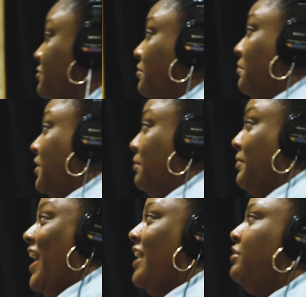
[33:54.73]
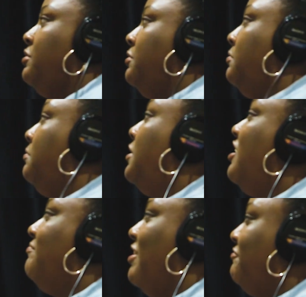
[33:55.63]
was growing up. I knew
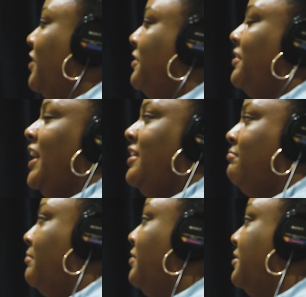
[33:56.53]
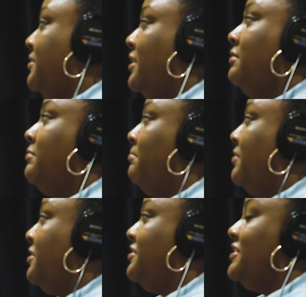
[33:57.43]
my father hated my mother, and I knew my
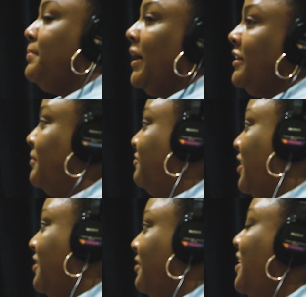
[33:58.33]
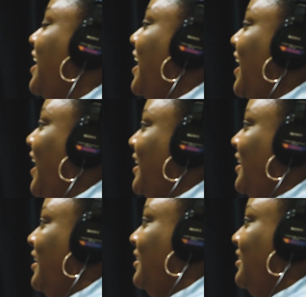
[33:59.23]
mother despised my father.
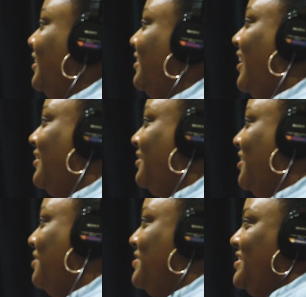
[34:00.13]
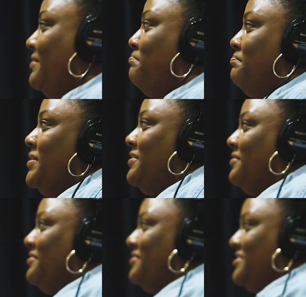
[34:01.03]
And it kind of puts a
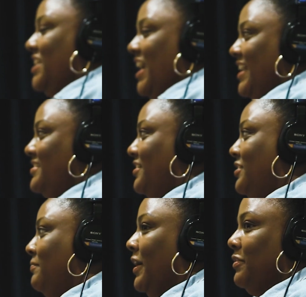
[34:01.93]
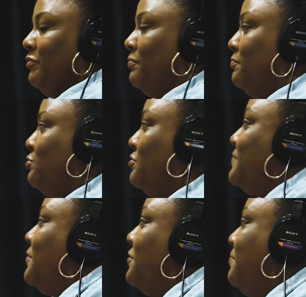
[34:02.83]
bitter taste in your mouth
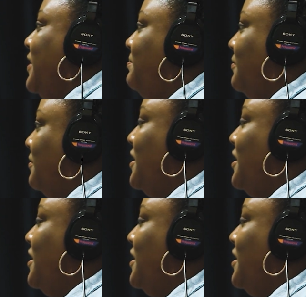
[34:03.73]
towards both people.